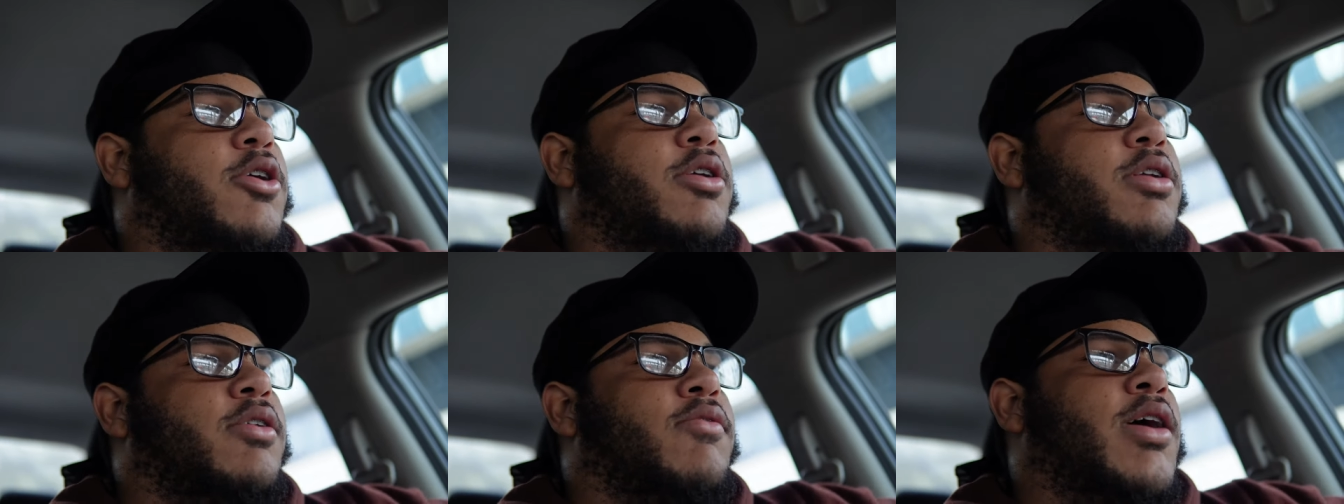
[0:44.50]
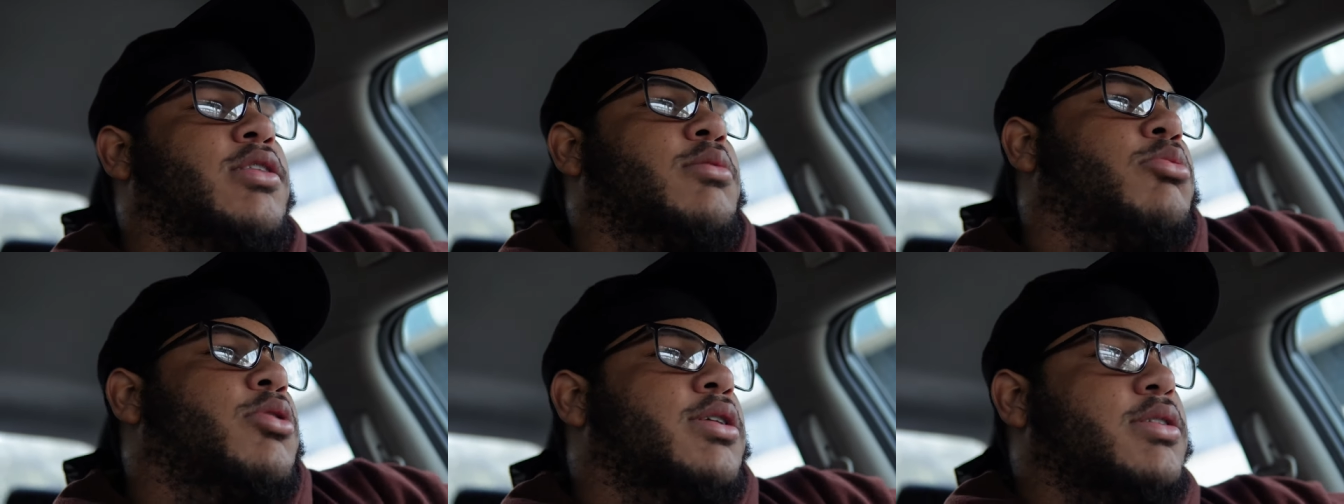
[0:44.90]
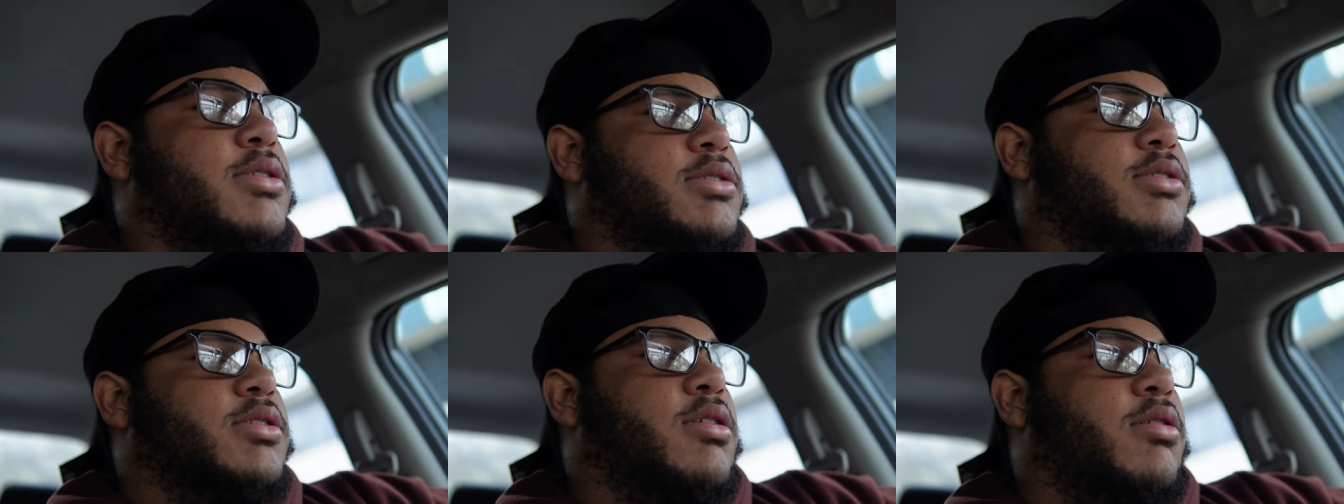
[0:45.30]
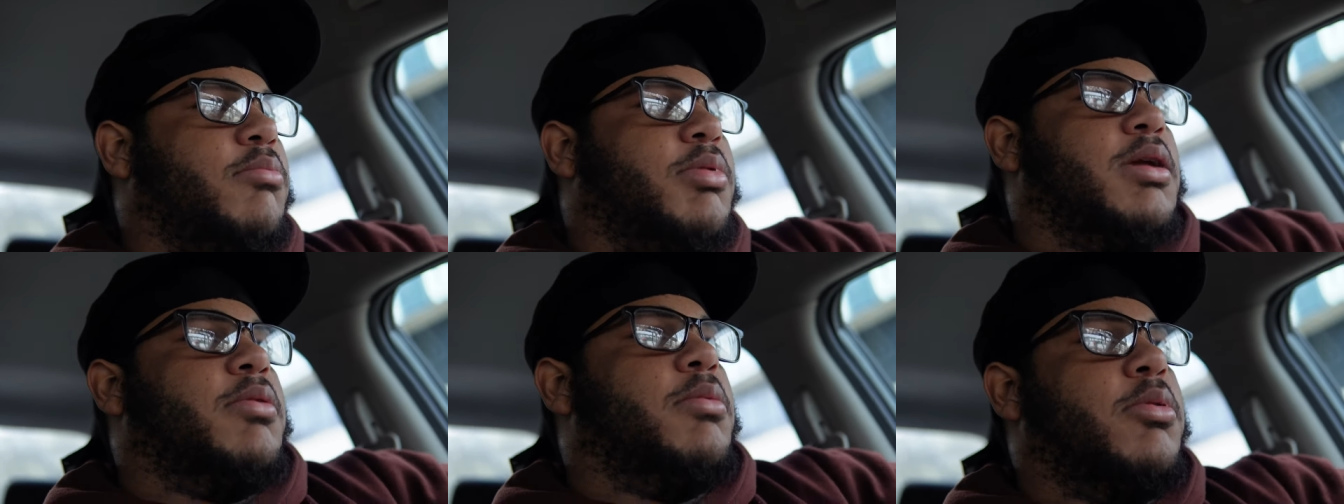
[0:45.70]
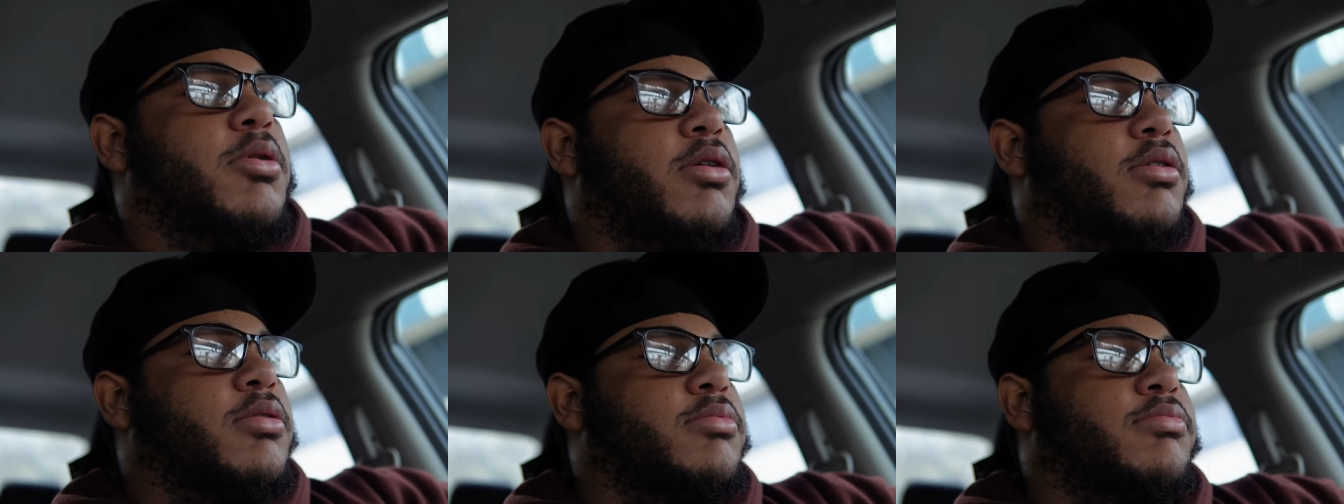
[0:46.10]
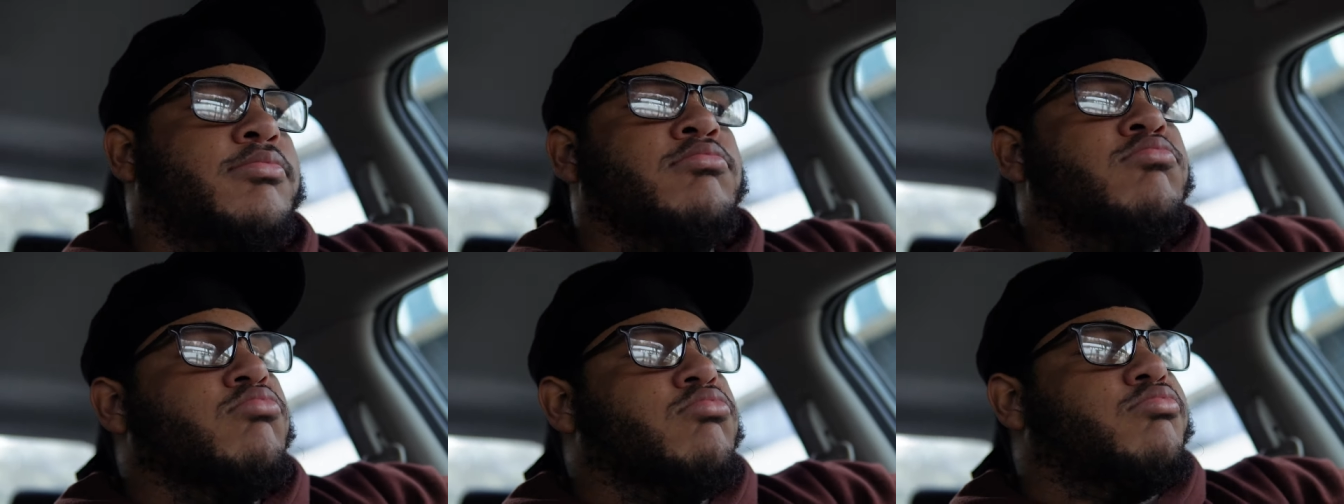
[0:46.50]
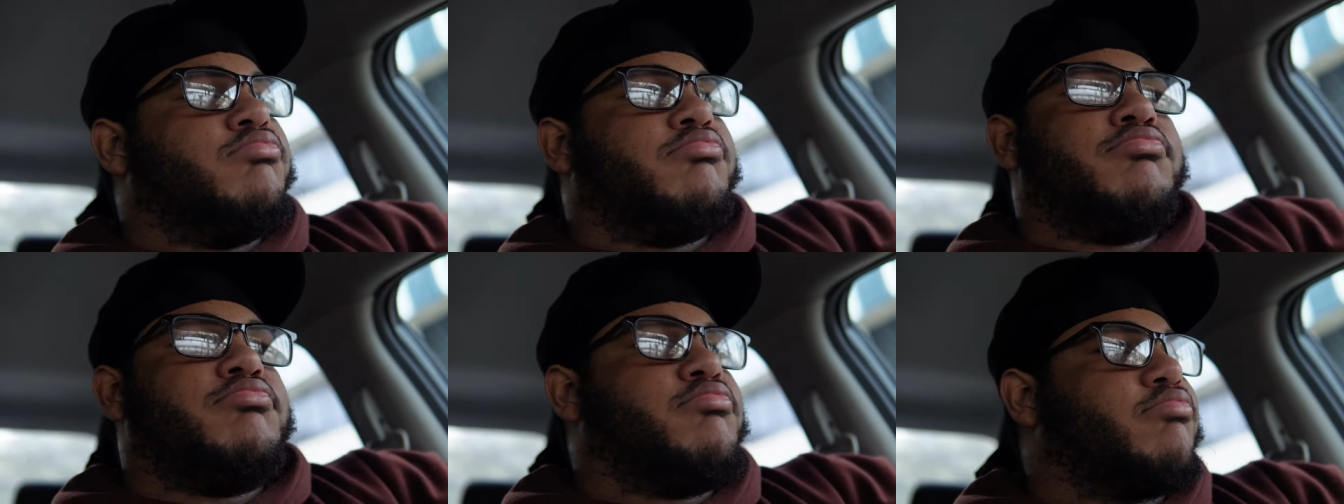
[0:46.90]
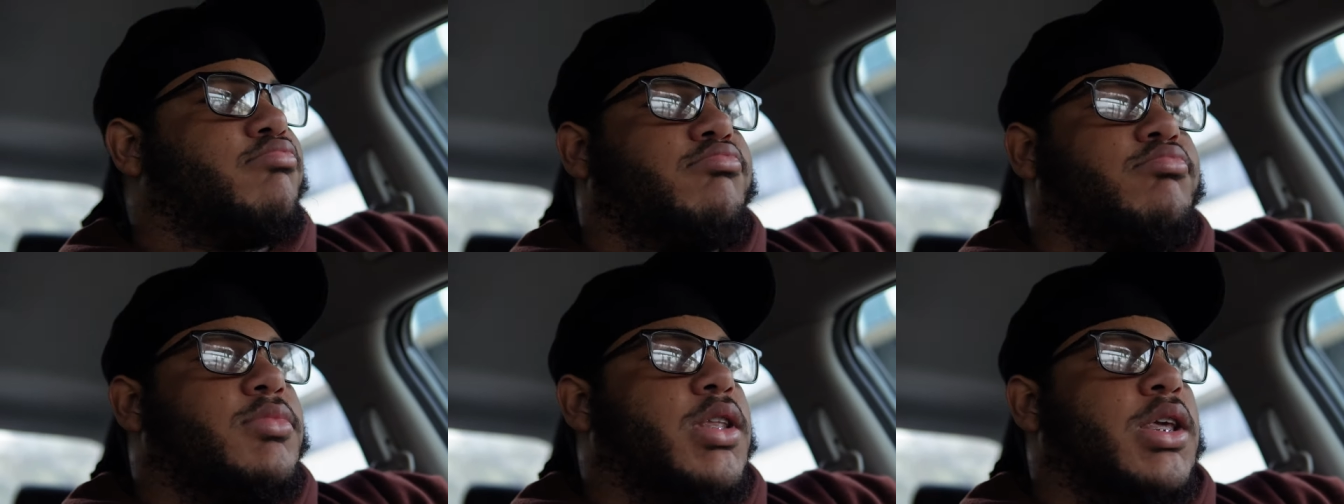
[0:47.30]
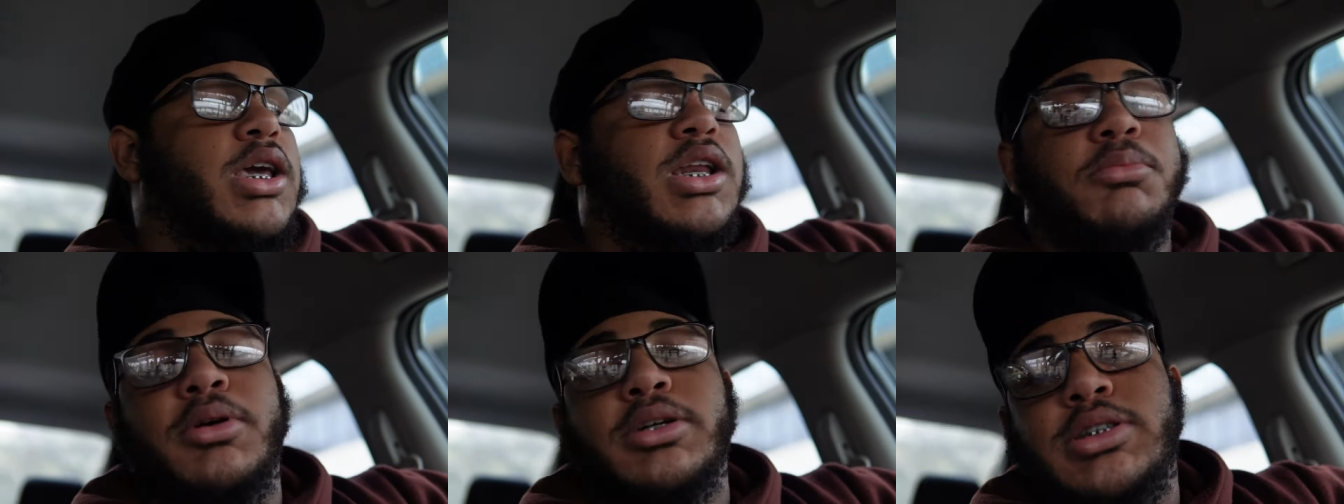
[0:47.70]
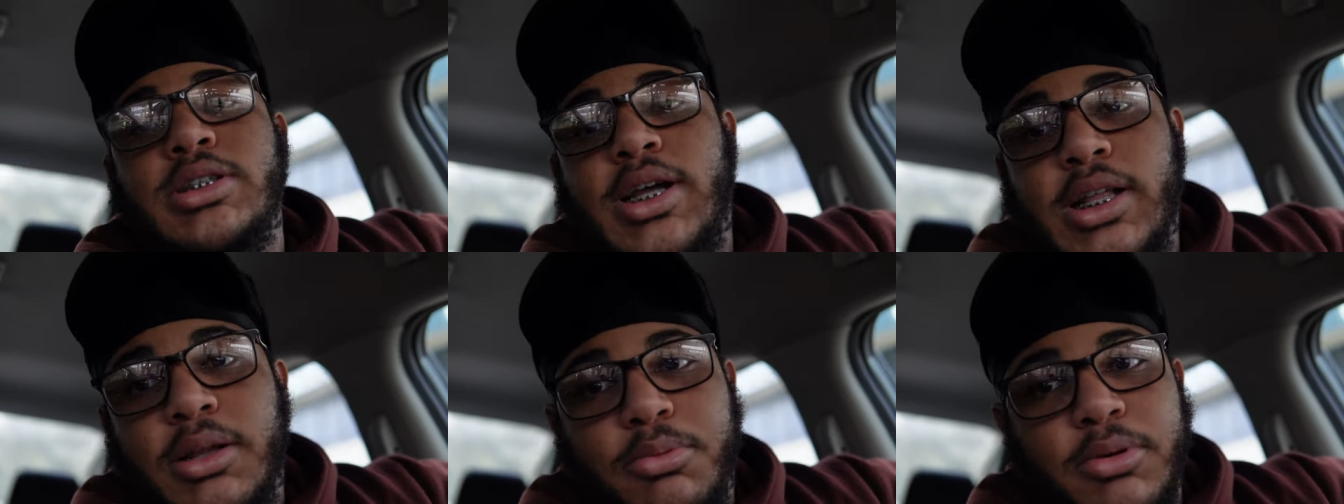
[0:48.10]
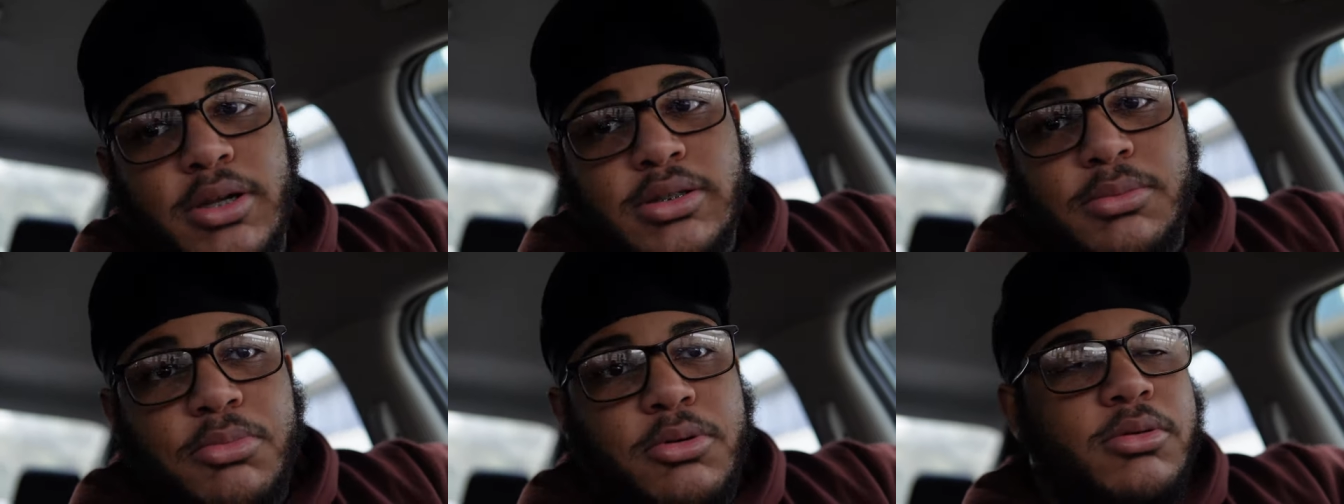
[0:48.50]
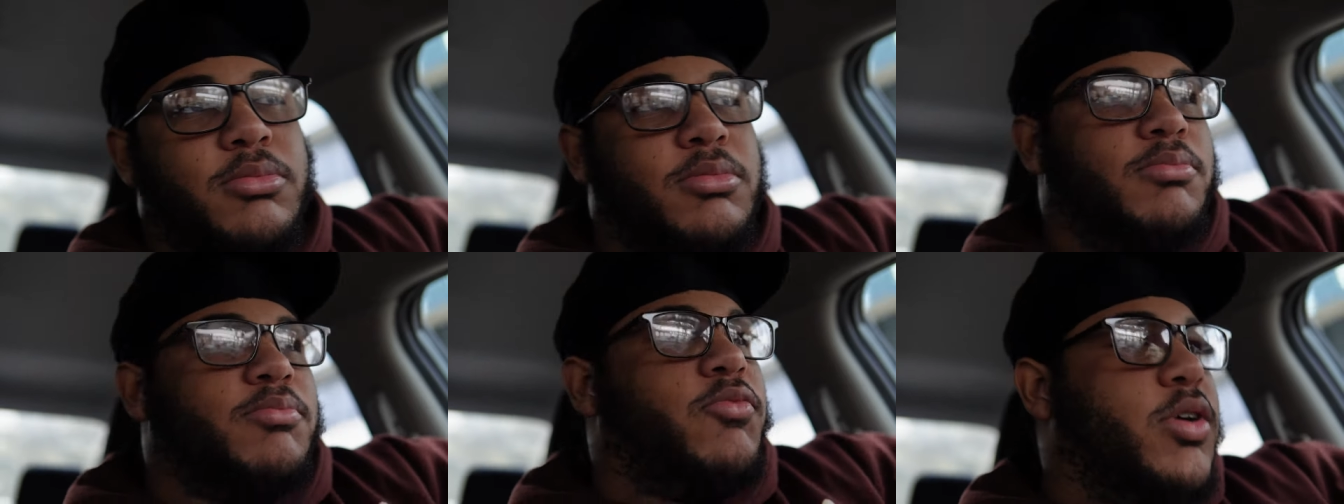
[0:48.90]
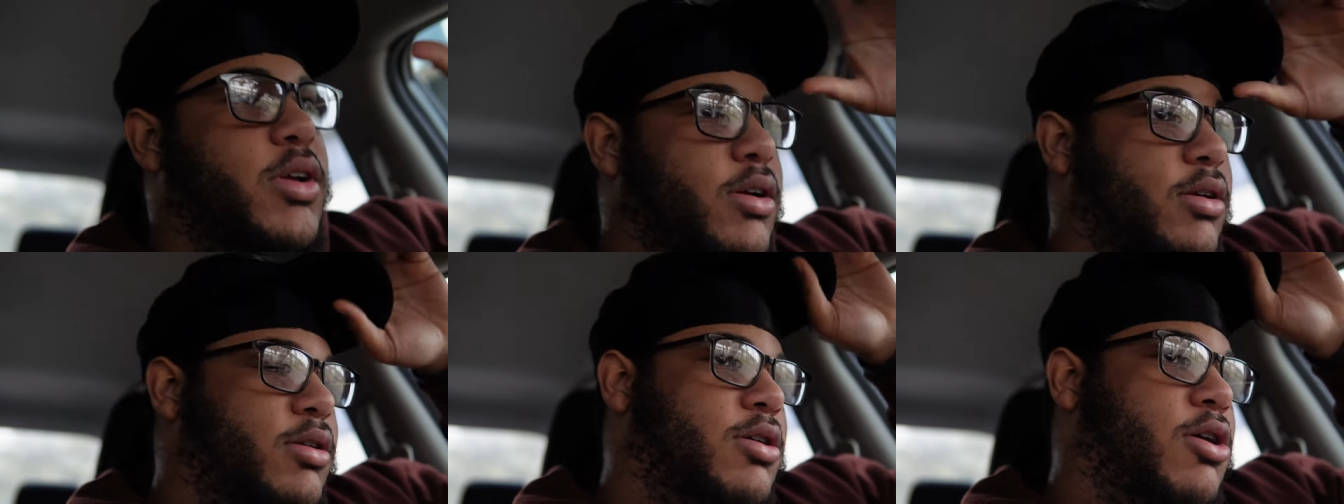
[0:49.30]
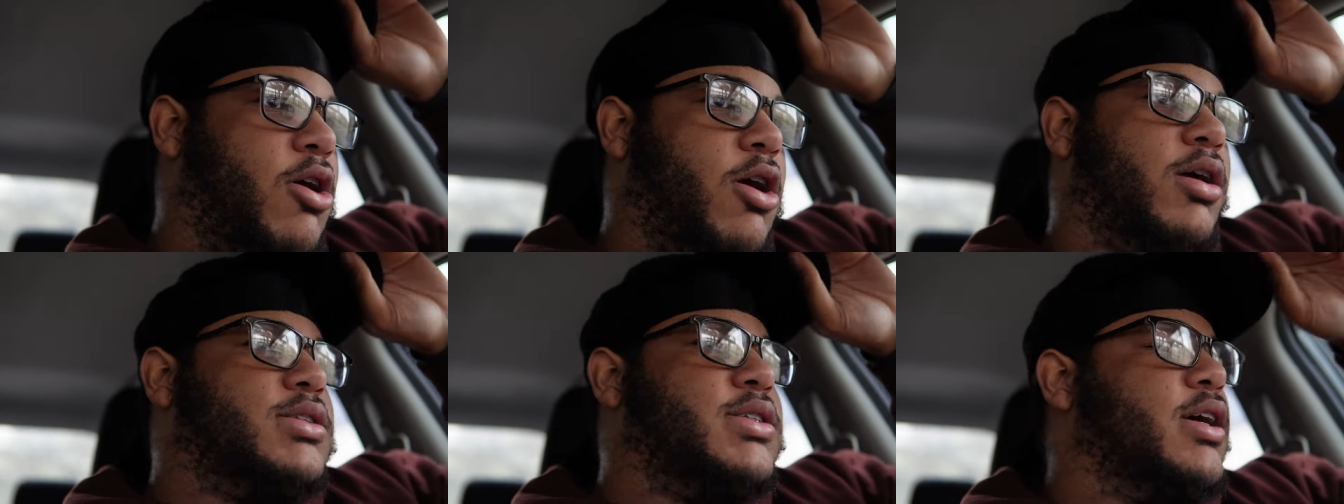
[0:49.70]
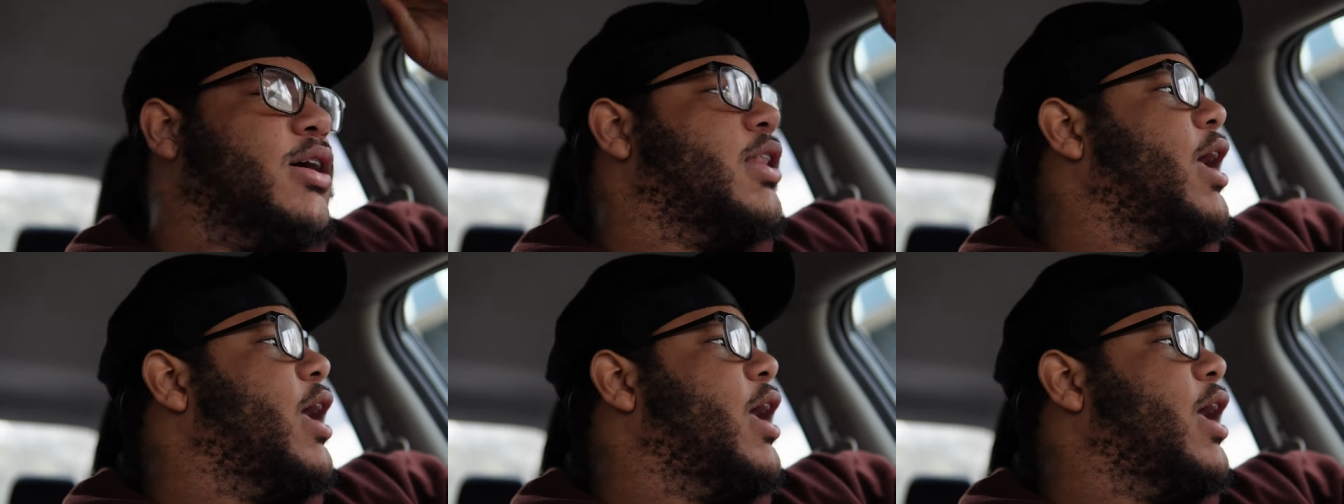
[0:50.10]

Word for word: girl didn't even like the presents. I'm keeping it up hit a bus. You know, like the president, bro. Fucking car tail